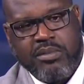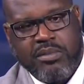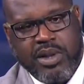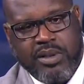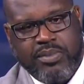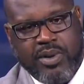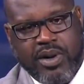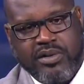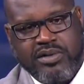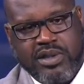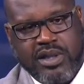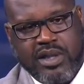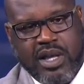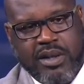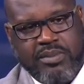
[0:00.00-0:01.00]
Me
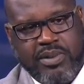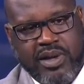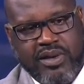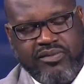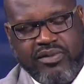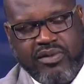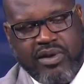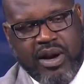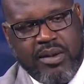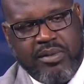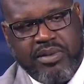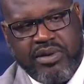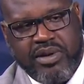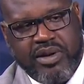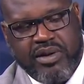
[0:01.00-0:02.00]
personally, I played for
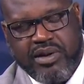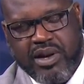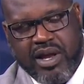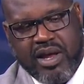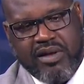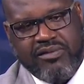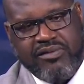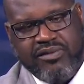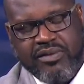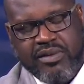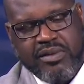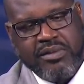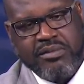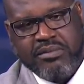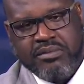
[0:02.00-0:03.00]
Robert a year and a half.
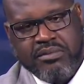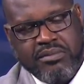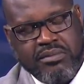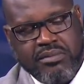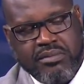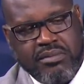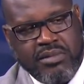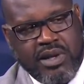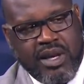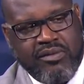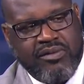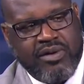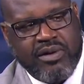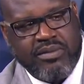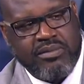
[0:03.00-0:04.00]

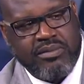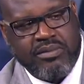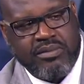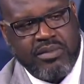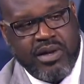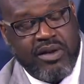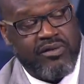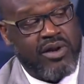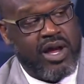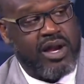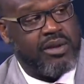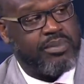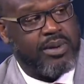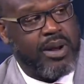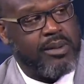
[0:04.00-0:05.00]
Never, never had
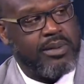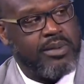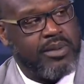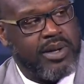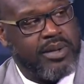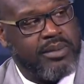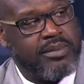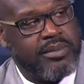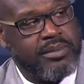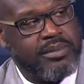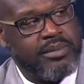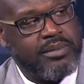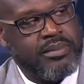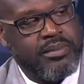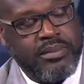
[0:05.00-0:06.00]
a problem with him
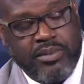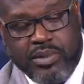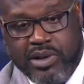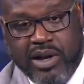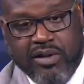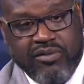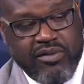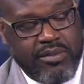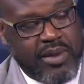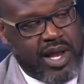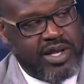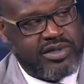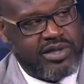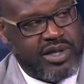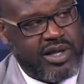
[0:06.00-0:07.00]
would never
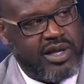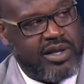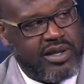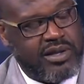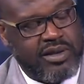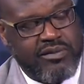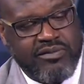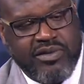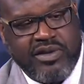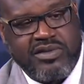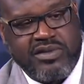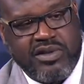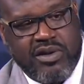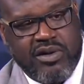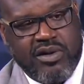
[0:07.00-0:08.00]
imagine any of
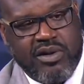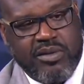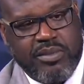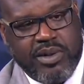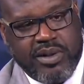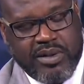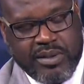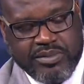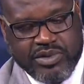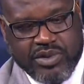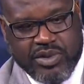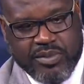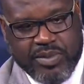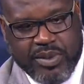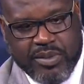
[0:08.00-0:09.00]
this going on. But I'm
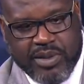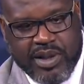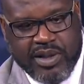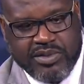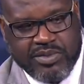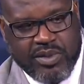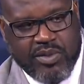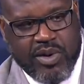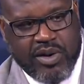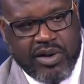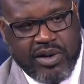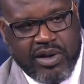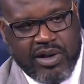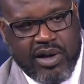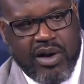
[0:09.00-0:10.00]
sure people that's been
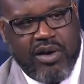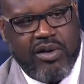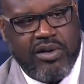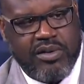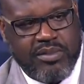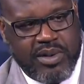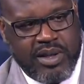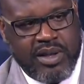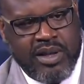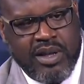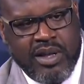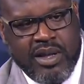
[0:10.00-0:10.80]
working there longer than me